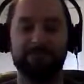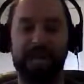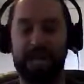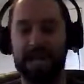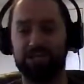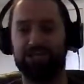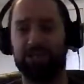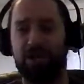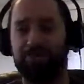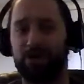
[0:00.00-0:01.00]
and I actually
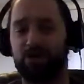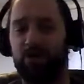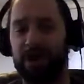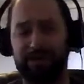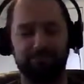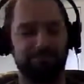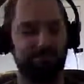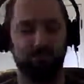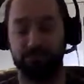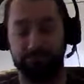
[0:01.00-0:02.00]
thought about quitting
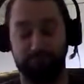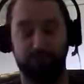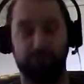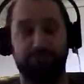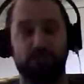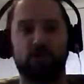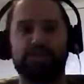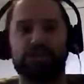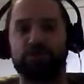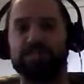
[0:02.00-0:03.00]
for whatever
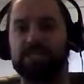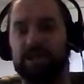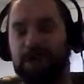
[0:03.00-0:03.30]
crazy reason.